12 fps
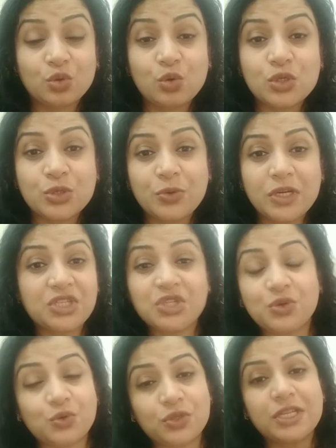those
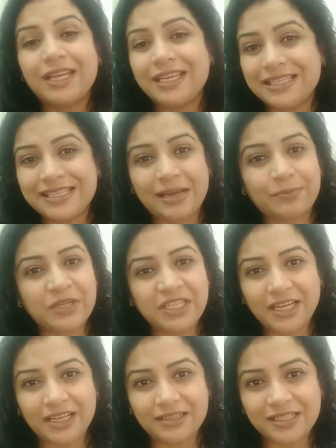virtues in
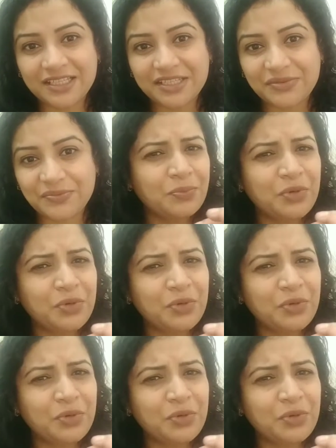somebody else.